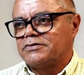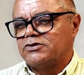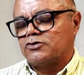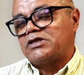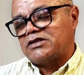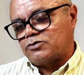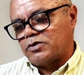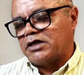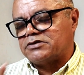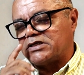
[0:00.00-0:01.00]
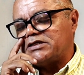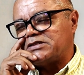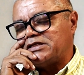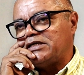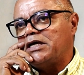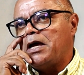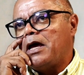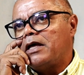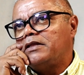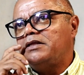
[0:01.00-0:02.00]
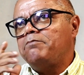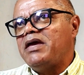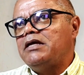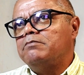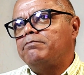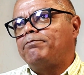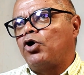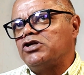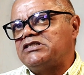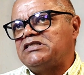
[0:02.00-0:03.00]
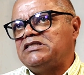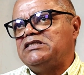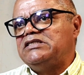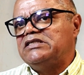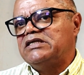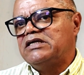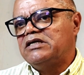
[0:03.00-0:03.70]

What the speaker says: So that's what I'd say is the main policy